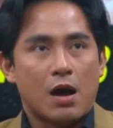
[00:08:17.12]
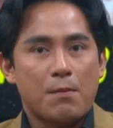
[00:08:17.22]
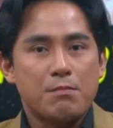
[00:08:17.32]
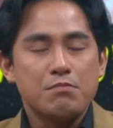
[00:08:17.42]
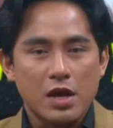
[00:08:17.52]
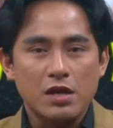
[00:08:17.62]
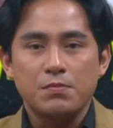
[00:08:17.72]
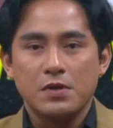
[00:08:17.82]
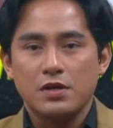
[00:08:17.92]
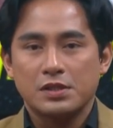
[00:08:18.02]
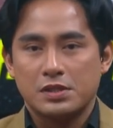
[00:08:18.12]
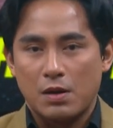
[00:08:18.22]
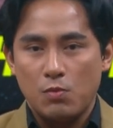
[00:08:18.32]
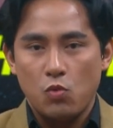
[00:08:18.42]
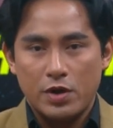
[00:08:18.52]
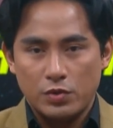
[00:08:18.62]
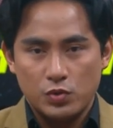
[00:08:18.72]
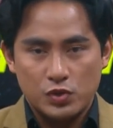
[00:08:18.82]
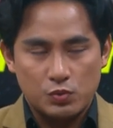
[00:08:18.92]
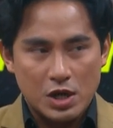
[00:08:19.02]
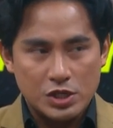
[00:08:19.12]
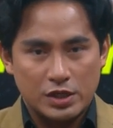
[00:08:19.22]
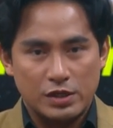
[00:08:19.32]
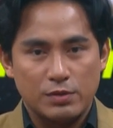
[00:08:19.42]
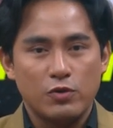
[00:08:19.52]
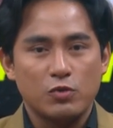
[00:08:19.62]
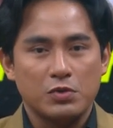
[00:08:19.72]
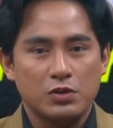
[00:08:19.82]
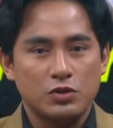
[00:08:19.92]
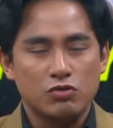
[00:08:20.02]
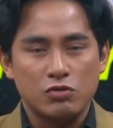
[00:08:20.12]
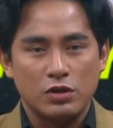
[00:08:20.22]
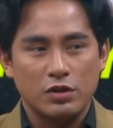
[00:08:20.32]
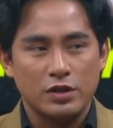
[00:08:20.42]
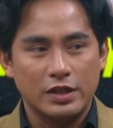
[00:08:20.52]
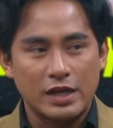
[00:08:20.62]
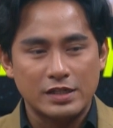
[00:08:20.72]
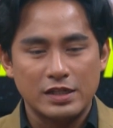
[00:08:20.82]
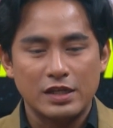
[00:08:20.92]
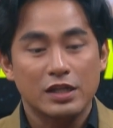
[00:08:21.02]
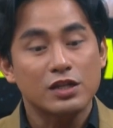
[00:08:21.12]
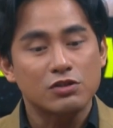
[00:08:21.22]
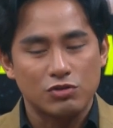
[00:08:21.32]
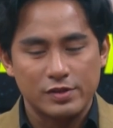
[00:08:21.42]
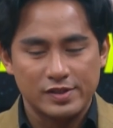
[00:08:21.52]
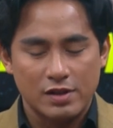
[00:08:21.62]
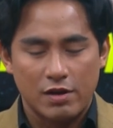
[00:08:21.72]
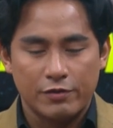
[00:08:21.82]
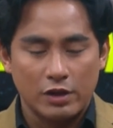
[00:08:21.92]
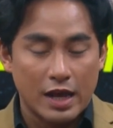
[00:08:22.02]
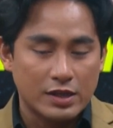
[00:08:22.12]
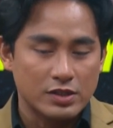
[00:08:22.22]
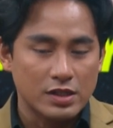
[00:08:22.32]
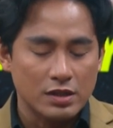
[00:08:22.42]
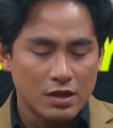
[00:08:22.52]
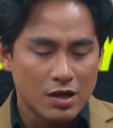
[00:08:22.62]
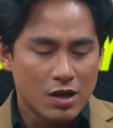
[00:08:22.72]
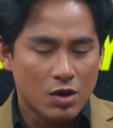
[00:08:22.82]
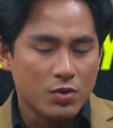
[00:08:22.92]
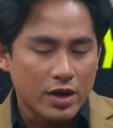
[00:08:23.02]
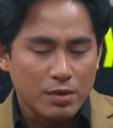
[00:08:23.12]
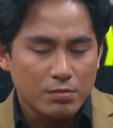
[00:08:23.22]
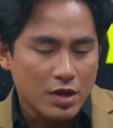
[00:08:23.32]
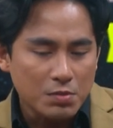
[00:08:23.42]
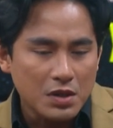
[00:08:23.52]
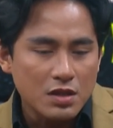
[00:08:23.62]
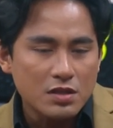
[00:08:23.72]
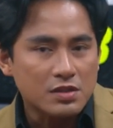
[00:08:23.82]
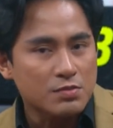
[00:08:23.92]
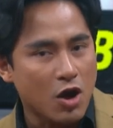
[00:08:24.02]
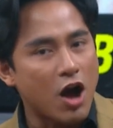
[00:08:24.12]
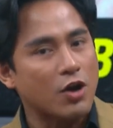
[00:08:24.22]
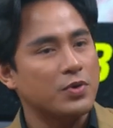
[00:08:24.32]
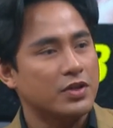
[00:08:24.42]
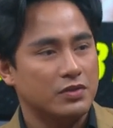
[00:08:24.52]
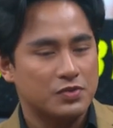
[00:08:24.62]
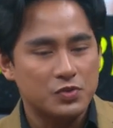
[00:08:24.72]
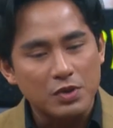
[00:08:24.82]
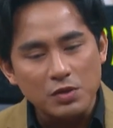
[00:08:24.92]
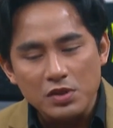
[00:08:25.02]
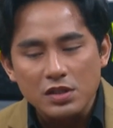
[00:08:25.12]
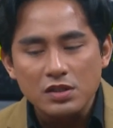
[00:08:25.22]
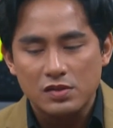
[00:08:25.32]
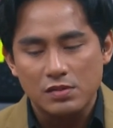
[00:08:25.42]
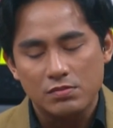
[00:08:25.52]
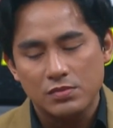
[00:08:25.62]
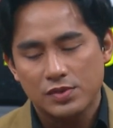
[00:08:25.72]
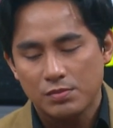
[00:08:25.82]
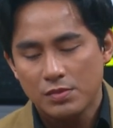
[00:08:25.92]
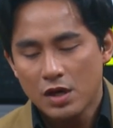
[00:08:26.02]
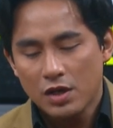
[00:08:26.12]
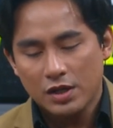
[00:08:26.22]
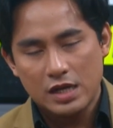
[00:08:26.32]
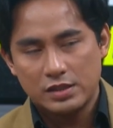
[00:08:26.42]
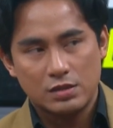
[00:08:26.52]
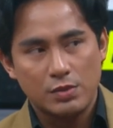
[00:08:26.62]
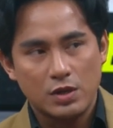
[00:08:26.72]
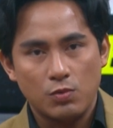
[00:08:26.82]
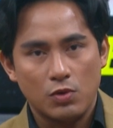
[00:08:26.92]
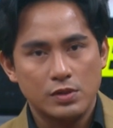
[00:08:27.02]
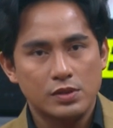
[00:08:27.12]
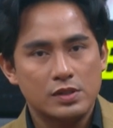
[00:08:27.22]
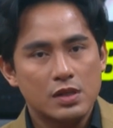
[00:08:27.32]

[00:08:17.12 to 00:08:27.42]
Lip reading: Maybe someone who is watching at the moment, getting an interest of collecting, okay, maybe some Hot Wheels, maybe some custom-made ones.